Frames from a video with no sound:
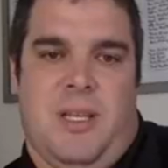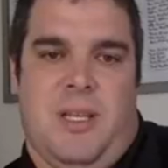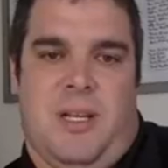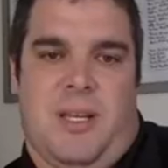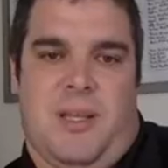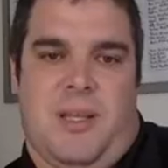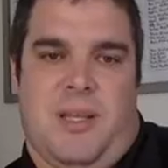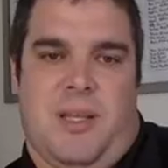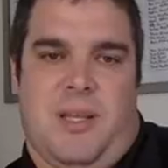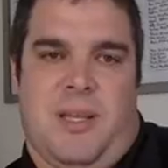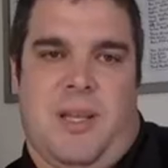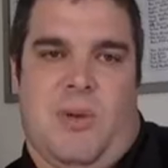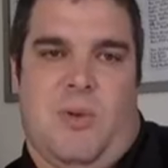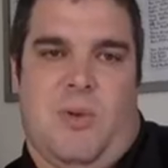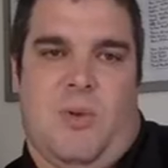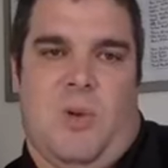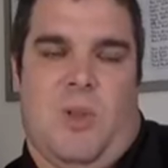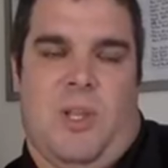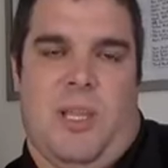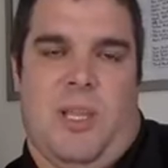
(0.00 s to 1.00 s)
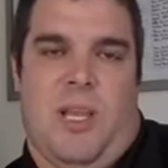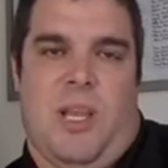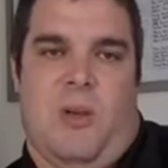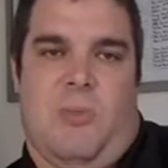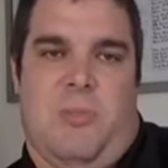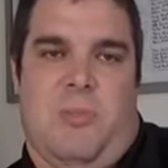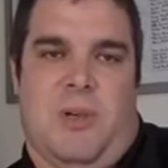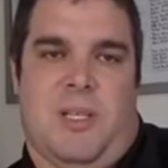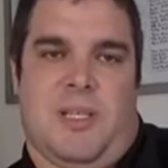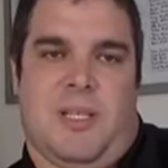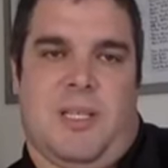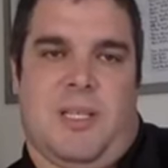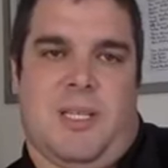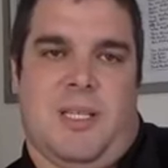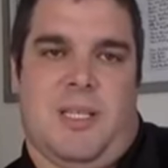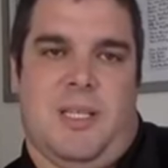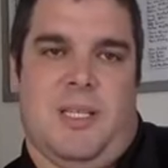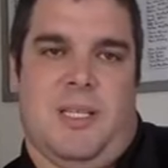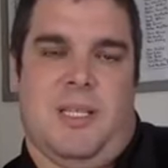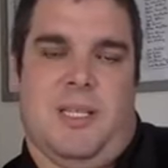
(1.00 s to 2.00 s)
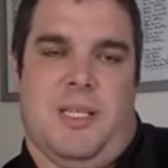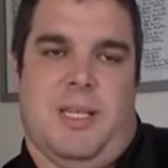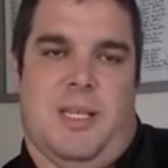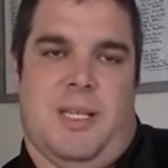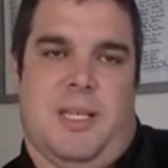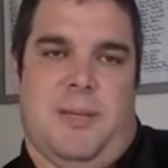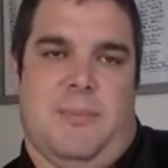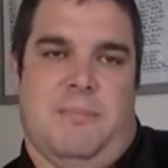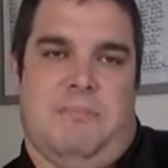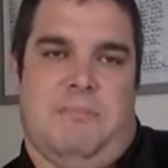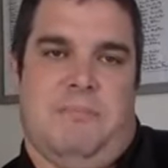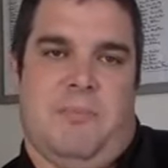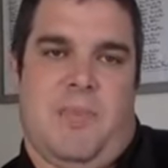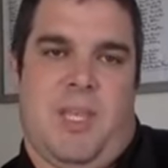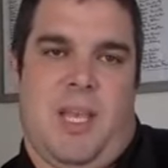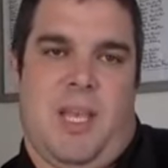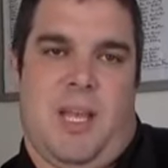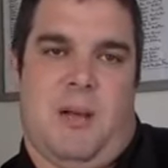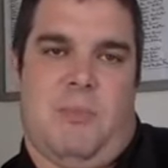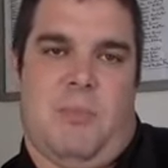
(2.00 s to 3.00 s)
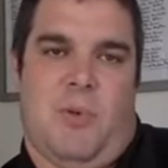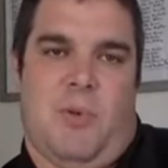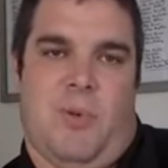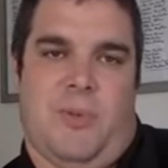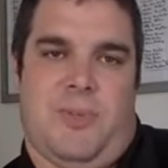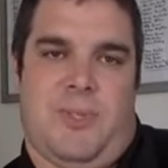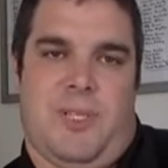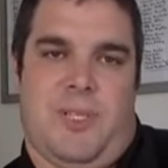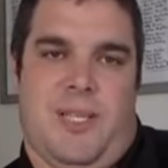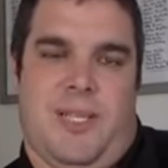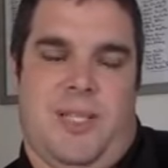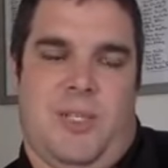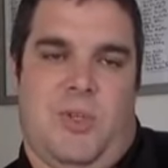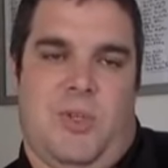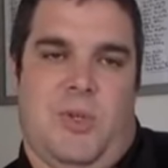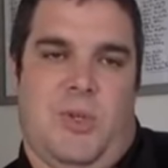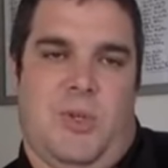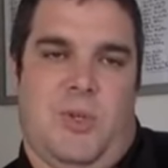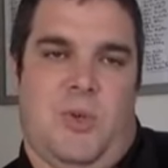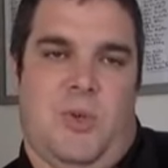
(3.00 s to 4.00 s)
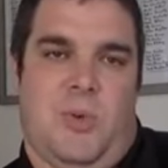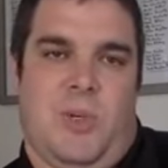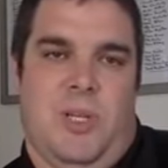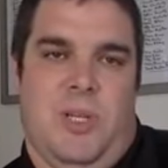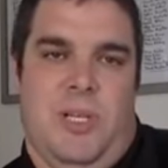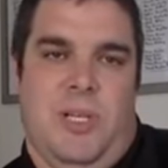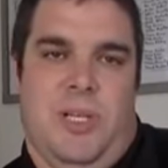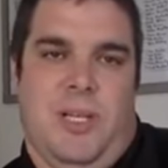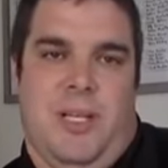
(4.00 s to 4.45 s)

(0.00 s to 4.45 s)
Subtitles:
And I think that will really help us catapult into